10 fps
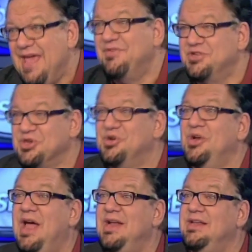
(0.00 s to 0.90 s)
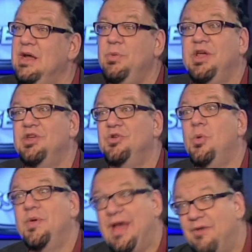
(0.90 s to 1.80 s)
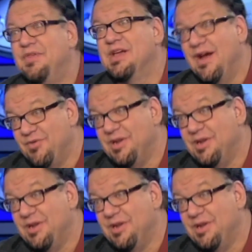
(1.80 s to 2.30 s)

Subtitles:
If it's a good idea, we can do it without the government.